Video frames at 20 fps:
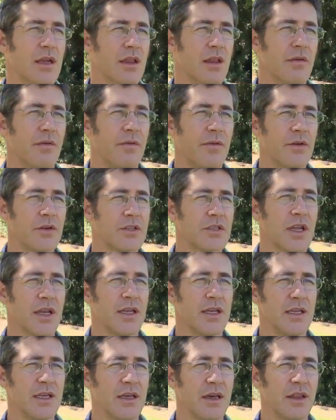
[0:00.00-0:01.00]
The first
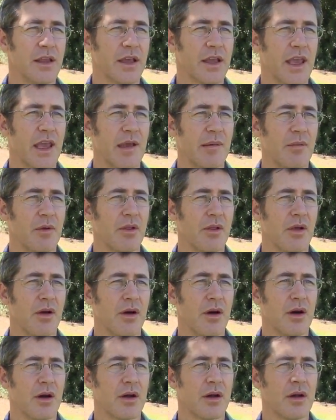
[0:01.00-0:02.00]
idea that came
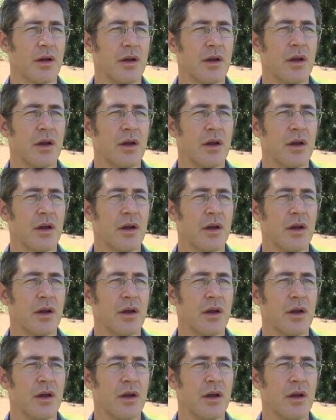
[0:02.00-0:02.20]
along